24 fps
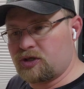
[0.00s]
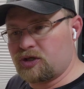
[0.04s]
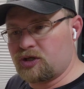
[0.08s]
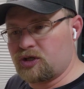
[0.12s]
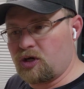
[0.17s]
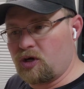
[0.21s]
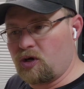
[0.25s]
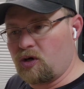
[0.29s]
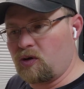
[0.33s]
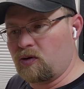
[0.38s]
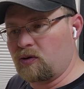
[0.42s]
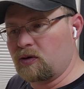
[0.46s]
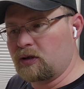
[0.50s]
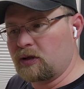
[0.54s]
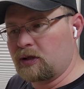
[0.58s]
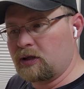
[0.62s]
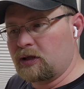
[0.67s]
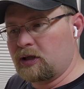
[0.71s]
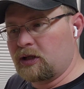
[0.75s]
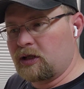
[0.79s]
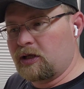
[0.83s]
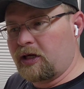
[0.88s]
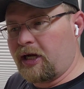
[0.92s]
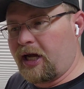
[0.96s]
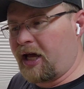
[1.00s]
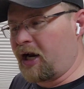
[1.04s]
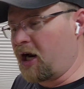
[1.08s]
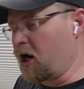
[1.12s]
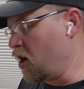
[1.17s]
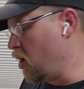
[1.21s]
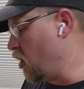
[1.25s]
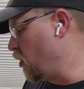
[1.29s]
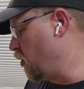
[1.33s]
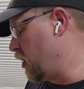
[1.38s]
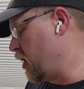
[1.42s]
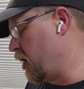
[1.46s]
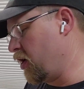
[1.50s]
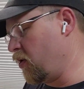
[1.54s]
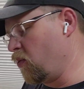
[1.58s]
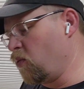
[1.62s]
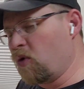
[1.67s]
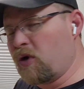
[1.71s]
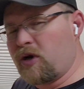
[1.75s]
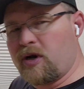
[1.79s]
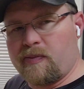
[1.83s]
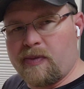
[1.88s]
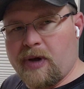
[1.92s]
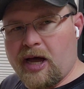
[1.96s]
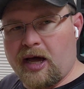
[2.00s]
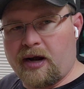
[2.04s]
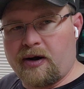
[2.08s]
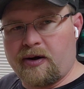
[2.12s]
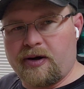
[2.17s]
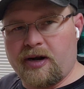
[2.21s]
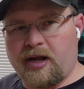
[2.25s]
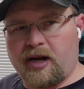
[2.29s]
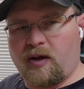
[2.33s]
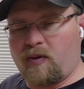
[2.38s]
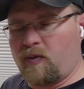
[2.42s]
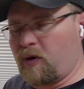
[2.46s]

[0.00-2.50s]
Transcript: So, and it wouldn't have mattered